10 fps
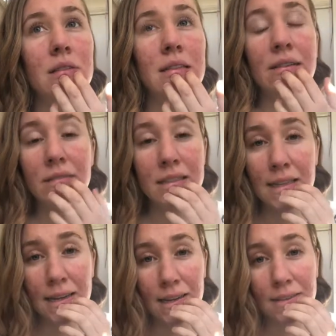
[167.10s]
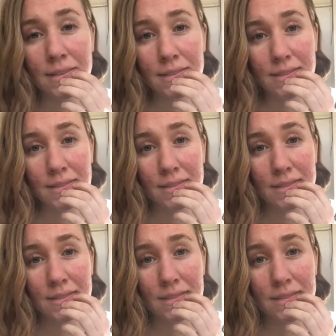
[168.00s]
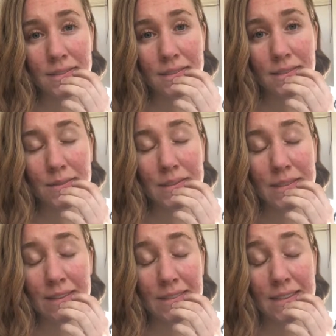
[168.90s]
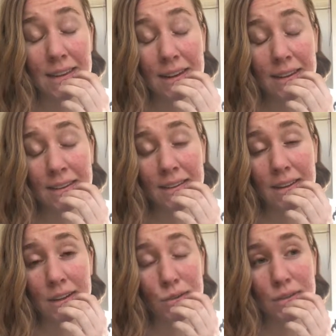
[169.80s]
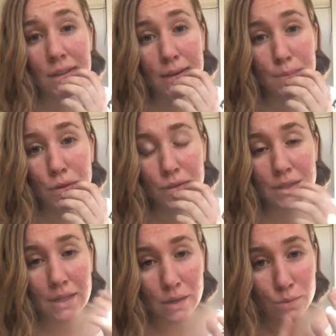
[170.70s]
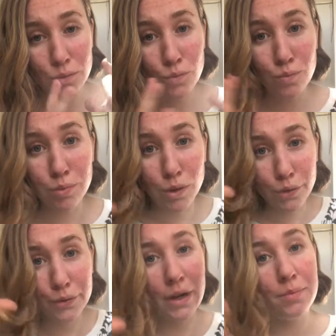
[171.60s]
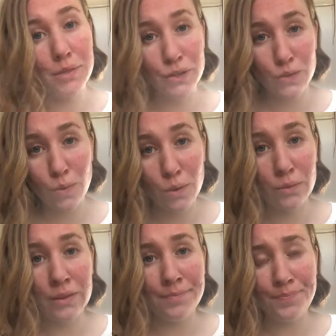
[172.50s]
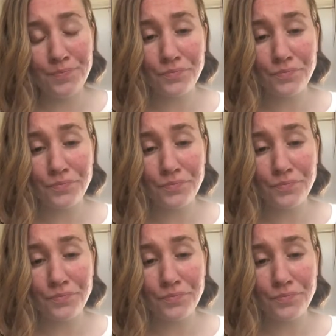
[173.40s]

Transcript: devastating. It was devastating. I looked like a monster and I was all blown up and swollen